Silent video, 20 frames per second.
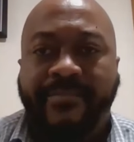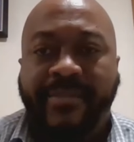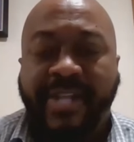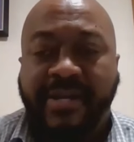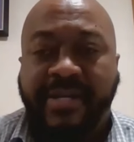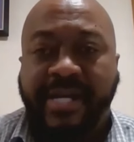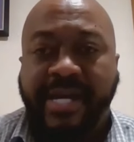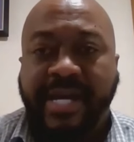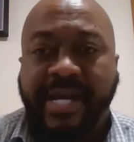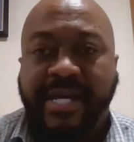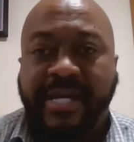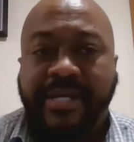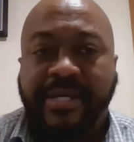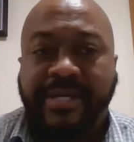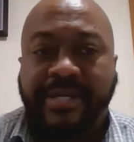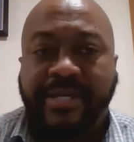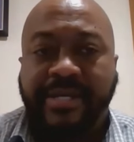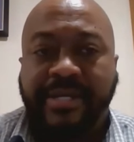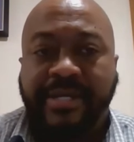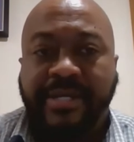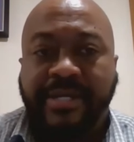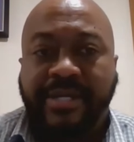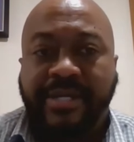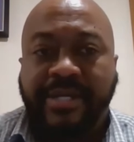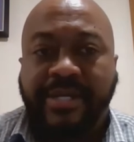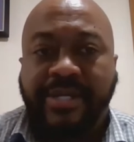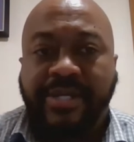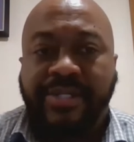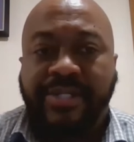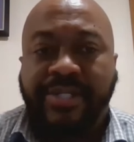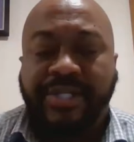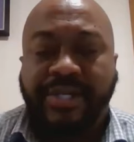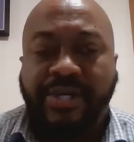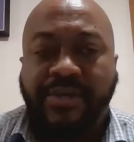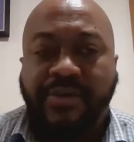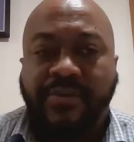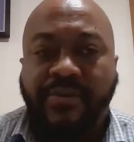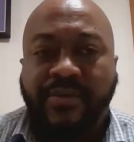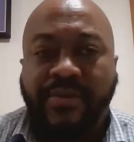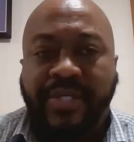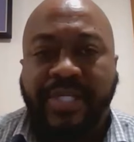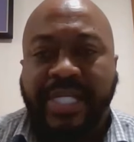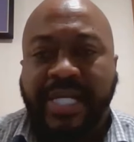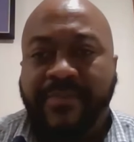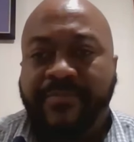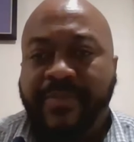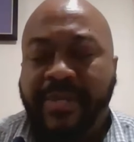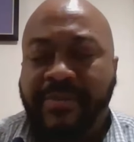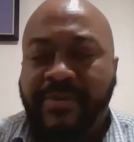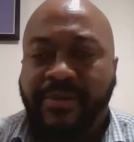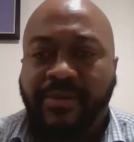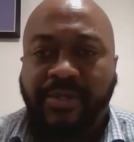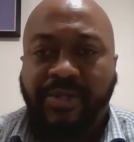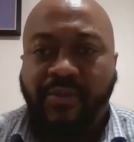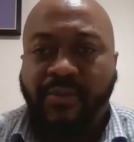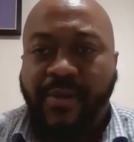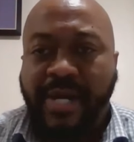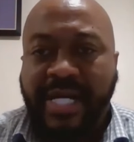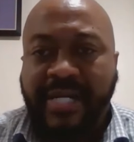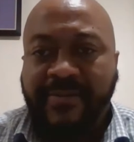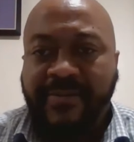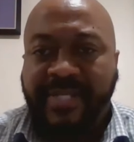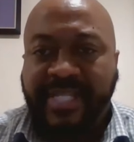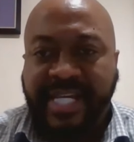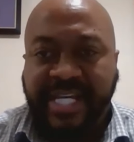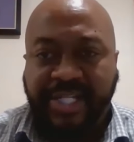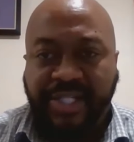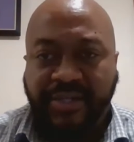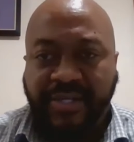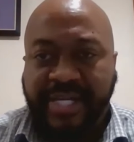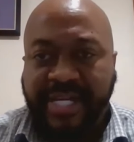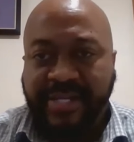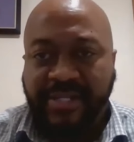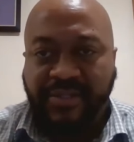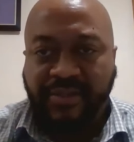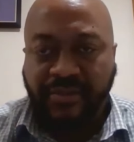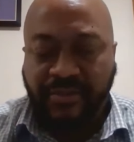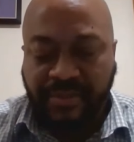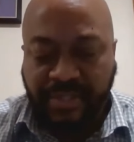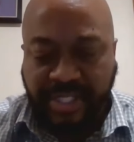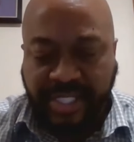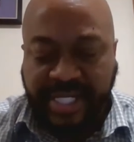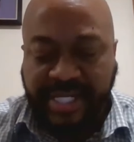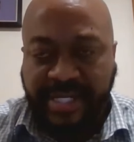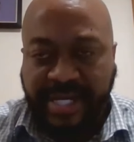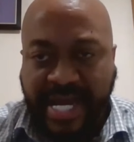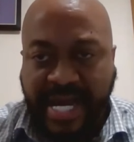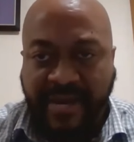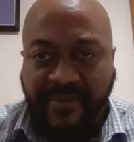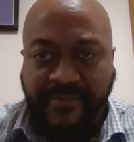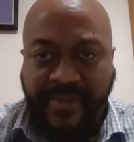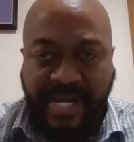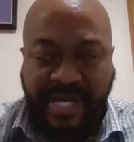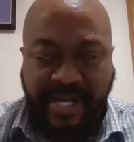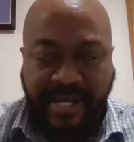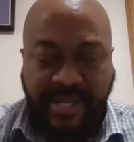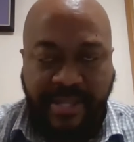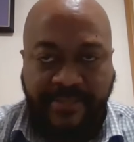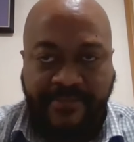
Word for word: Okay? So some people will do whatever it takes to get to to get a lot of money.